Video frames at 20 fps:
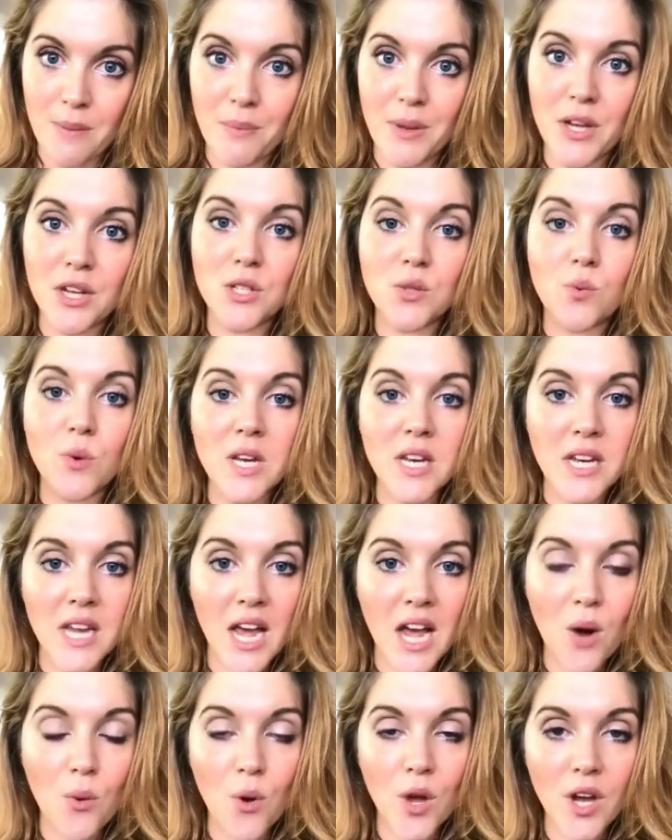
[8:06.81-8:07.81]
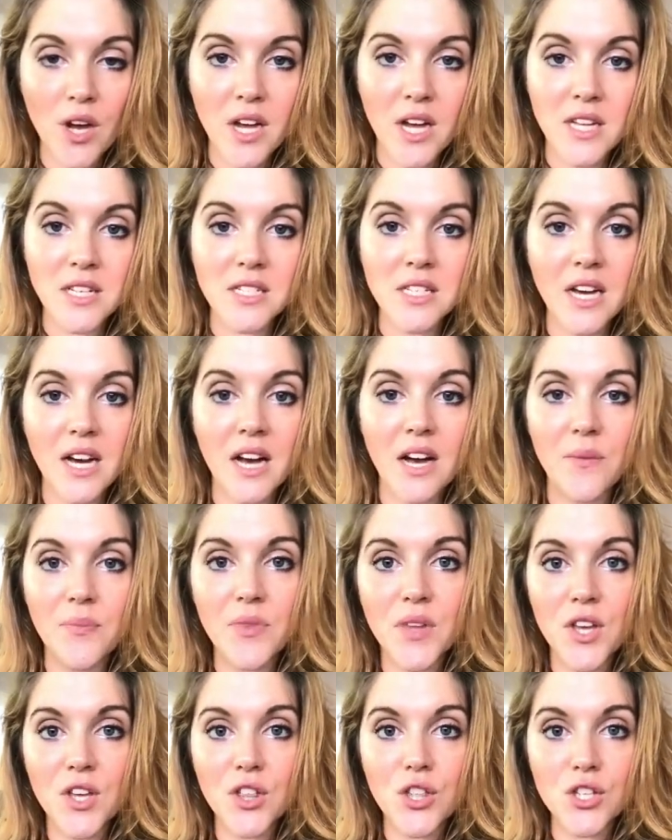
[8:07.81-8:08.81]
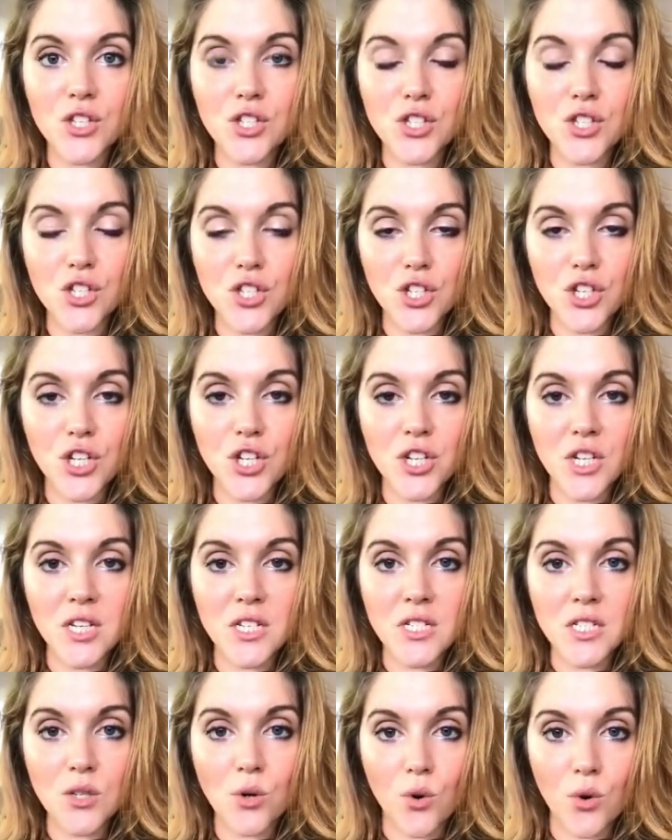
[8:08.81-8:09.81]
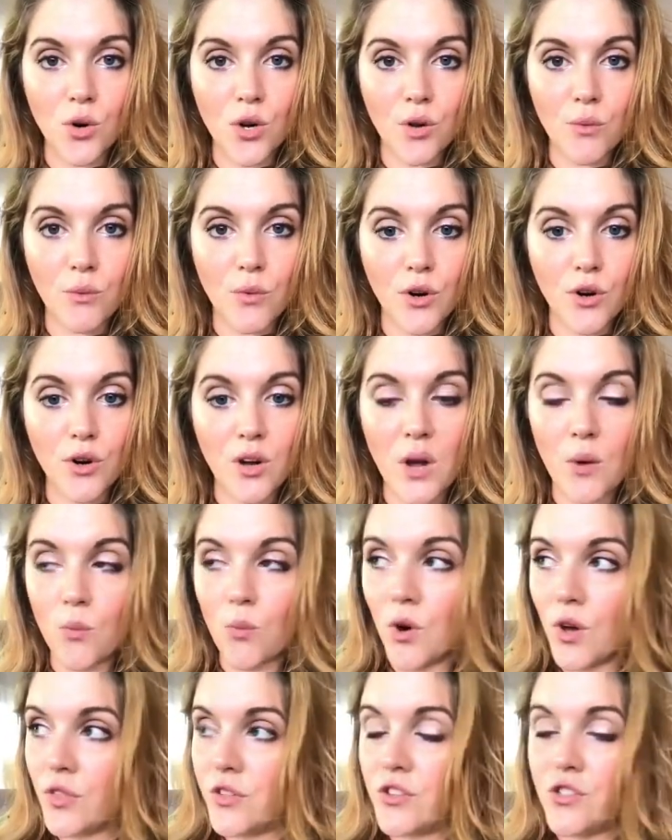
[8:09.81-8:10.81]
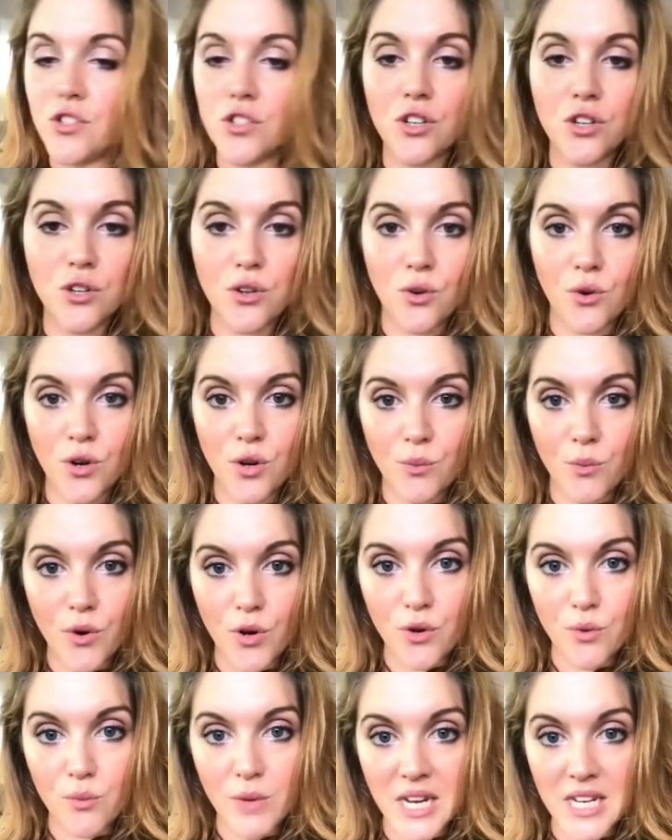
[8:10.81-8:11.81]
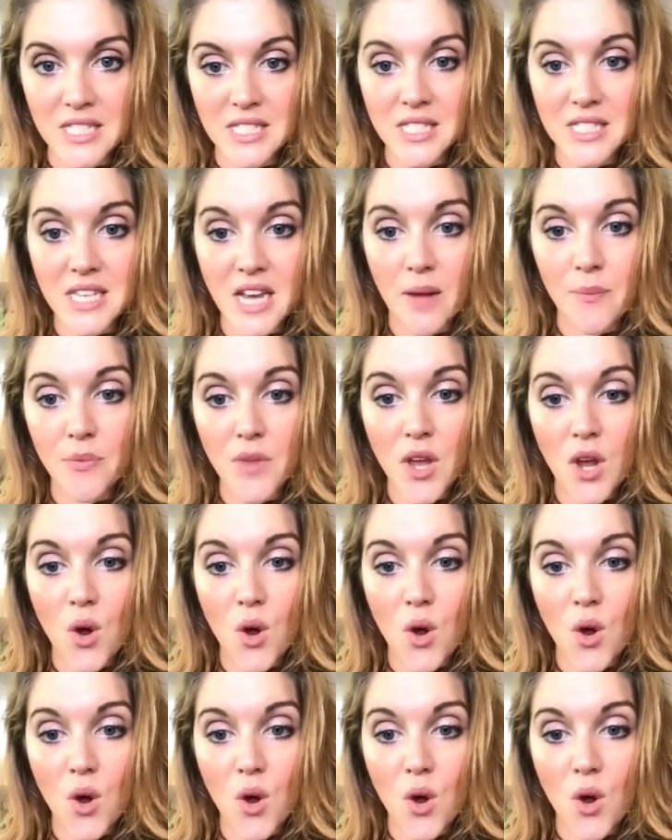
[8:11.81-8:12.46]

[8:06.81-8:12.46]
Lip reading: Because we now work under the student audit model. And what the student audit model means is that